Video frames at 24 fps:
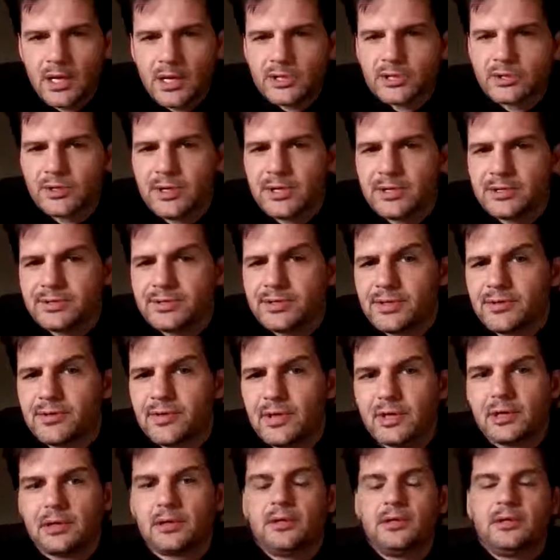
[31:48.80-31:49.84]
So here's the
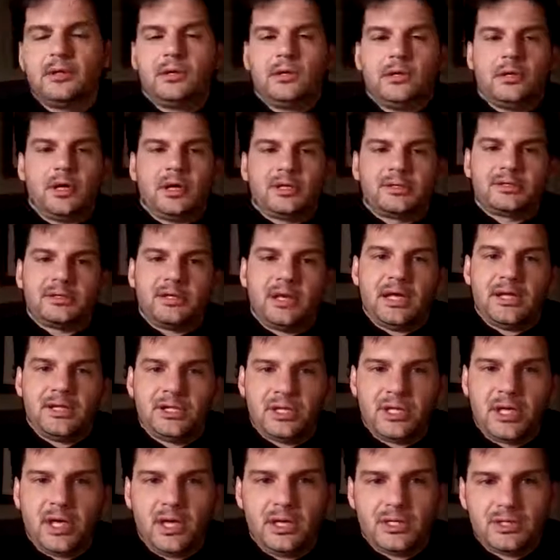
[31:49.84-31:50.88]
thing: it's an
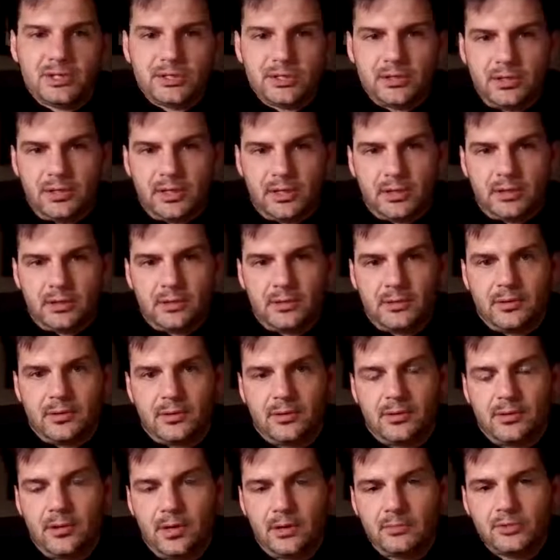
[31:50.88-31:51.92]
education thing.
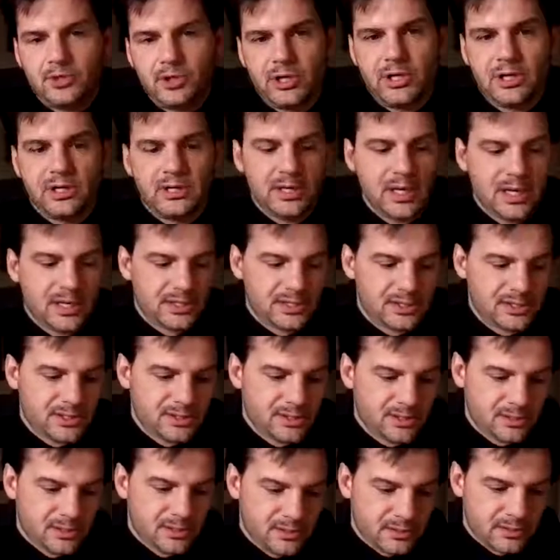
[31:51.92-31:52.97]
I'm training
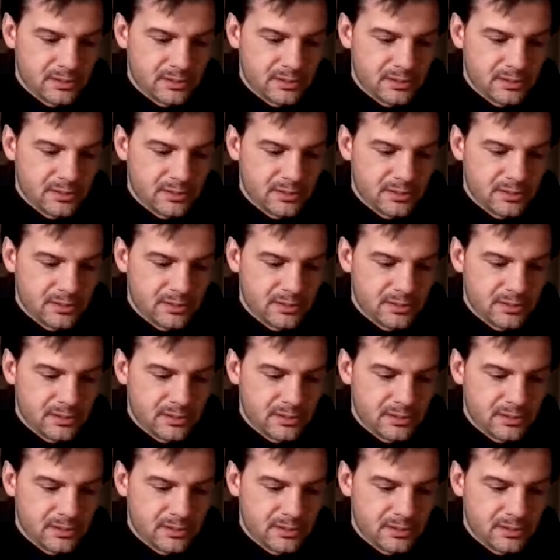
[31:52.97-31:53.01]
next